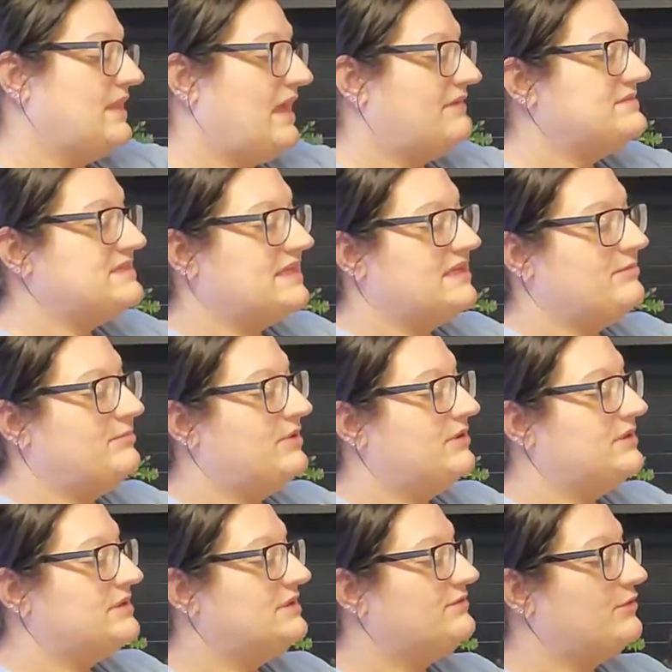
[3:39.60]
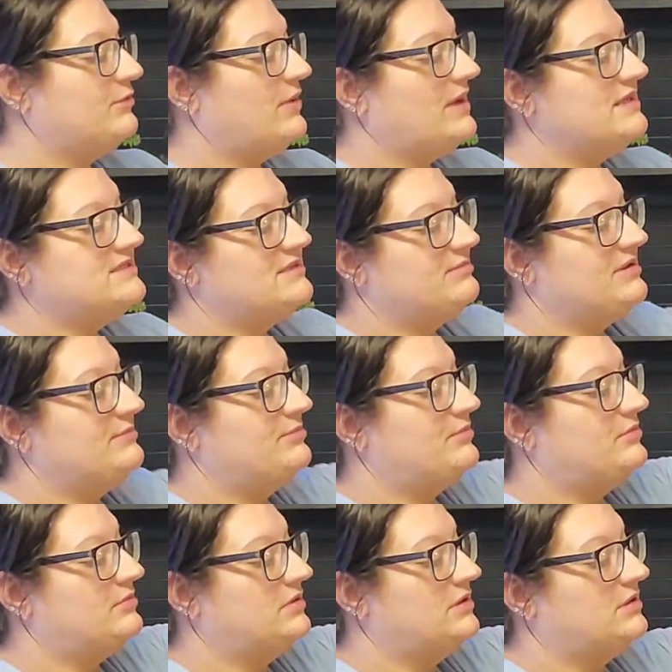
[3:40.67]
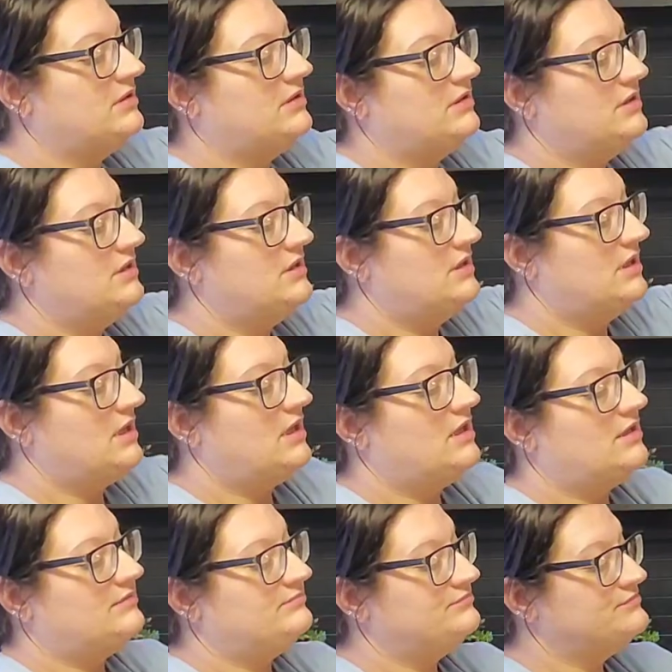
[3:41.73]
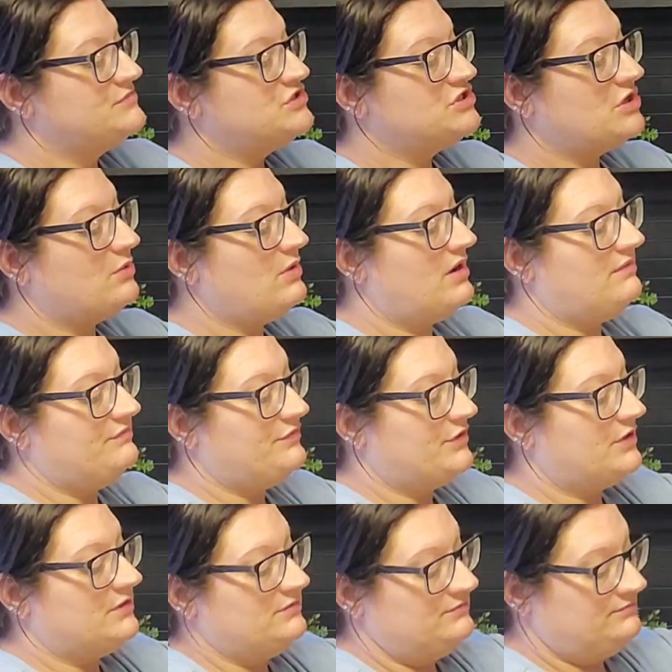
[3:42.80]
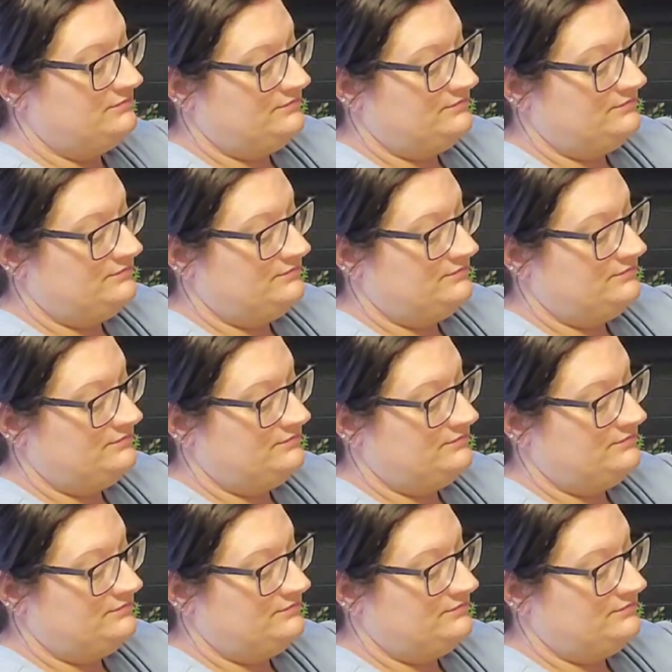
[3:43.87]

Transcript: I've seen a million different ways that people show off their